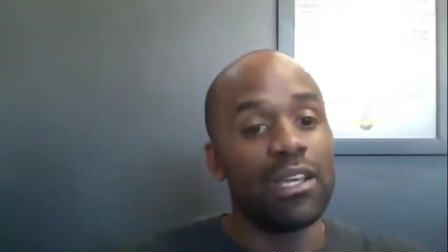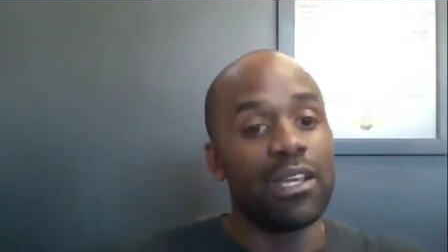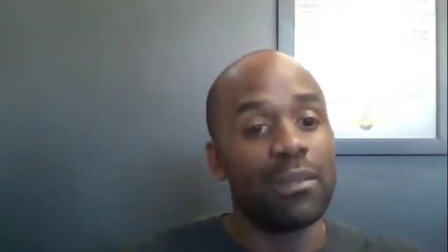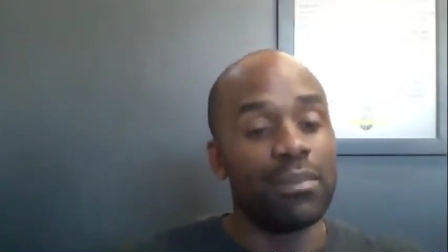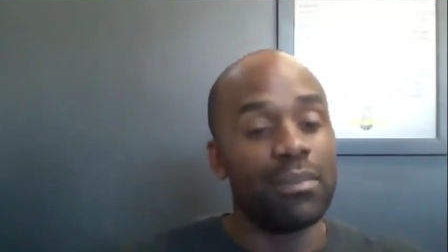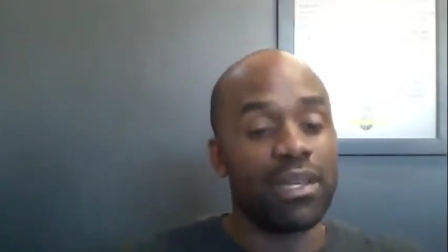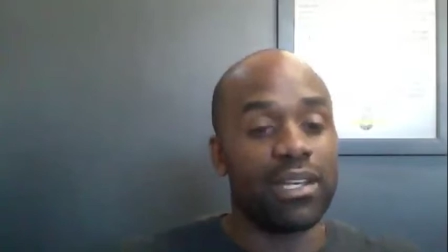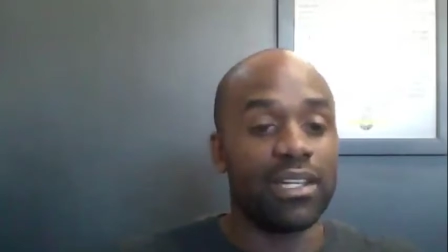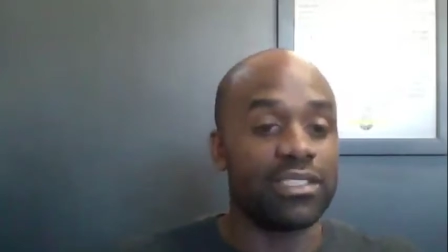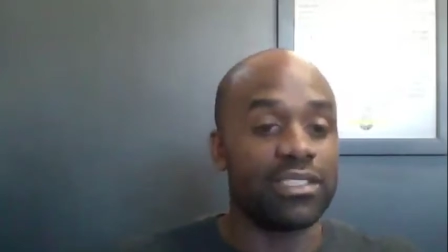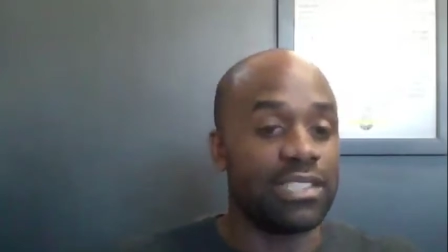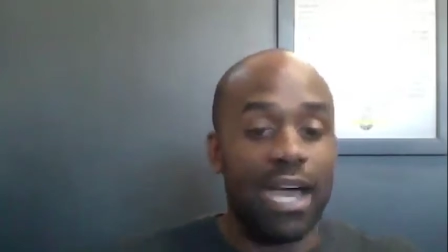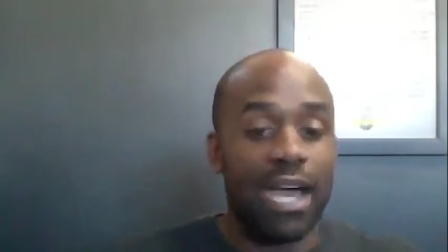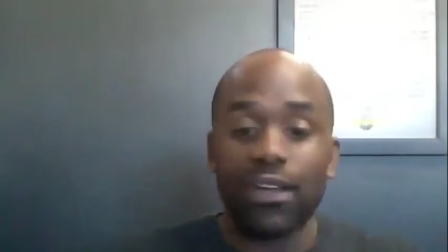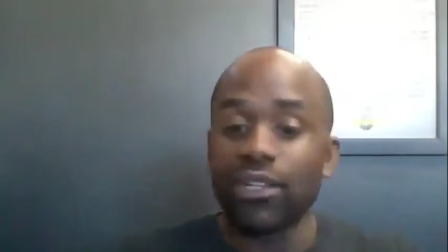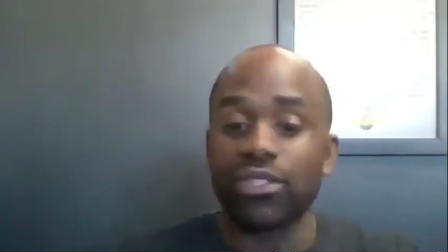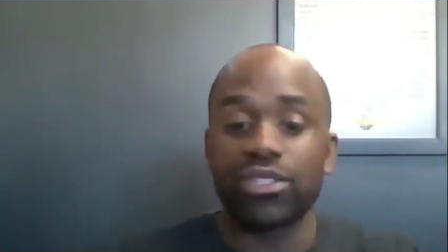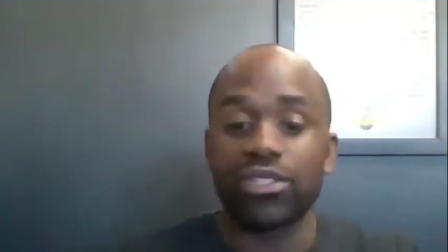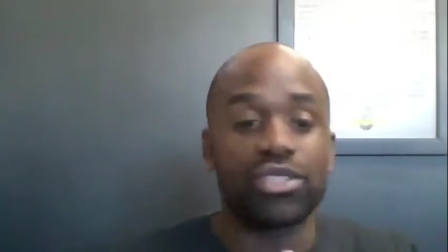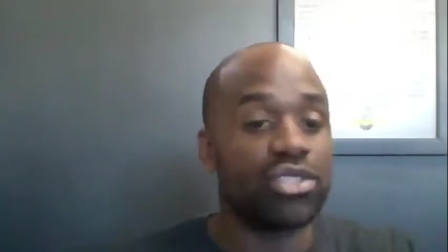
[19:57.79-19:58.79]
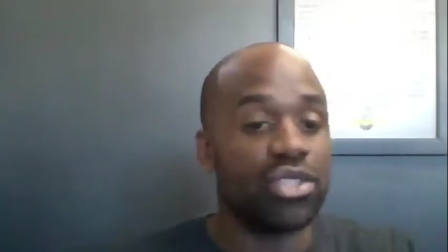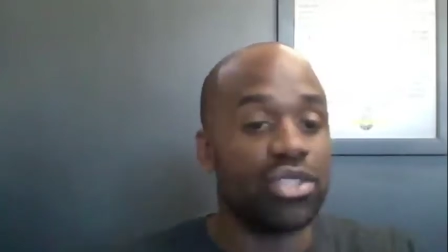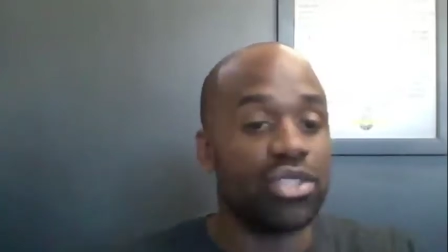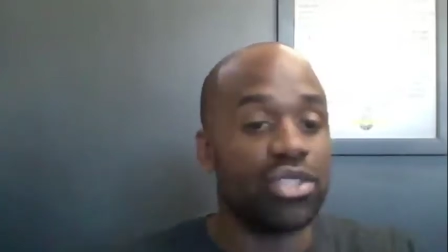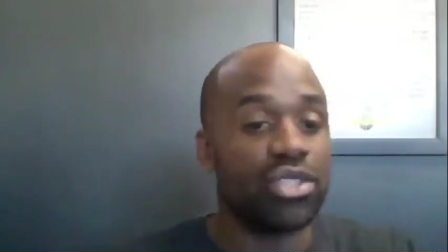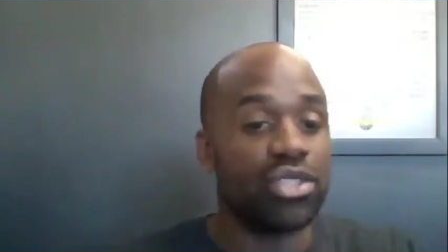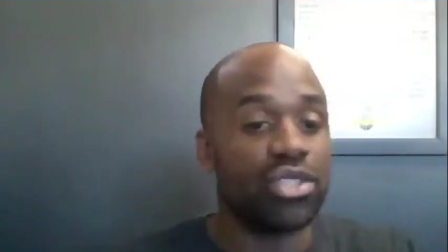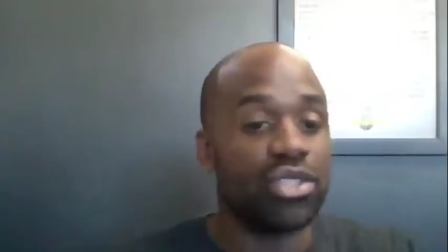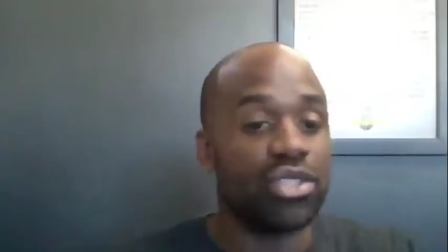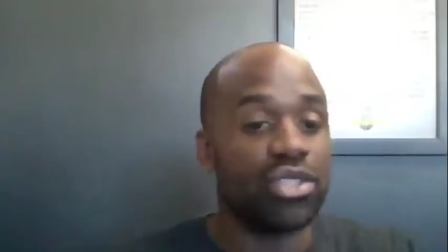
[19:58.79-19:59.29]
because now you're so
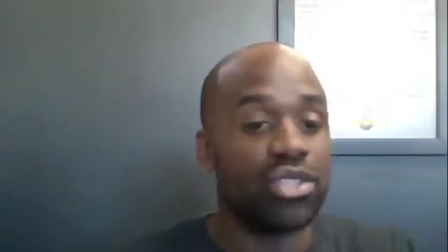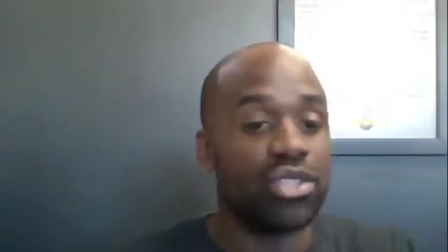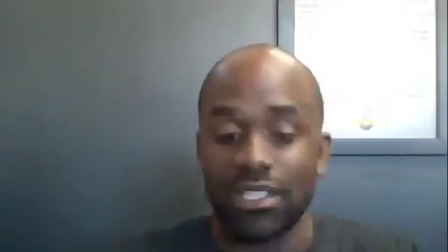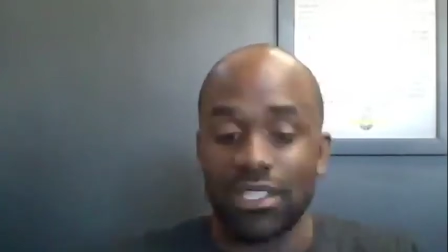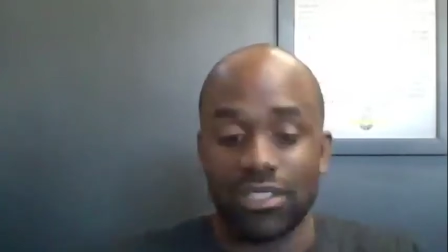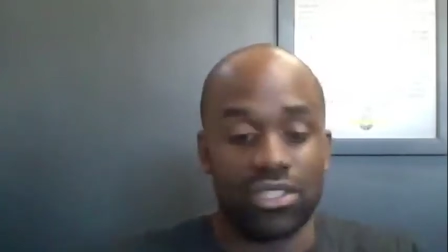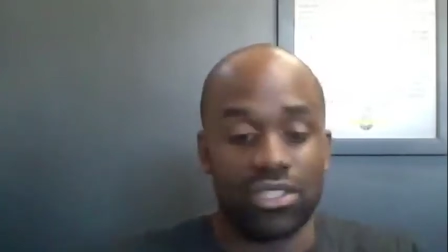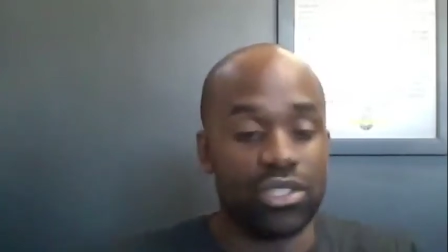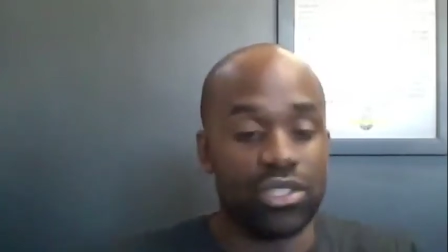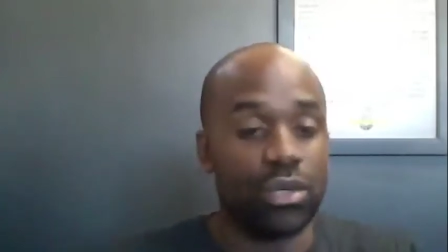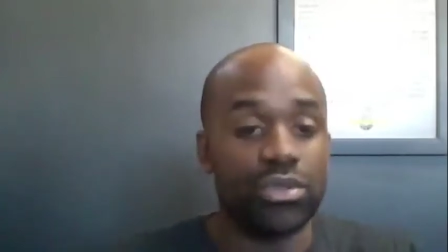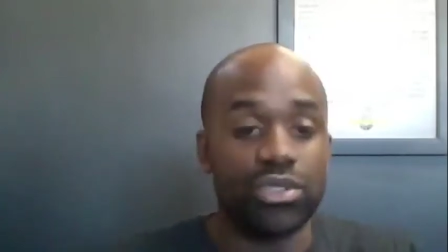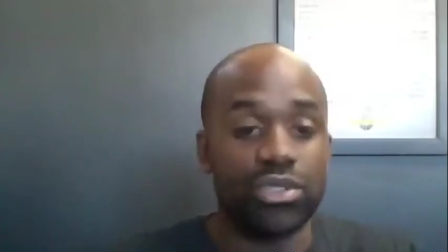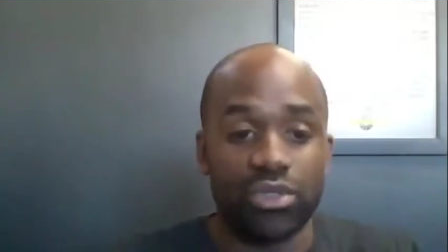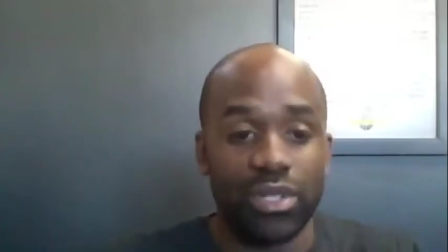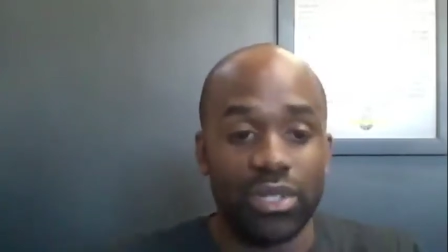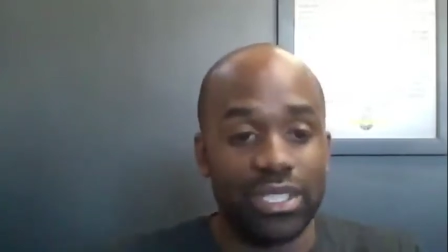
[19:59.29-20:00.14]
distracted and so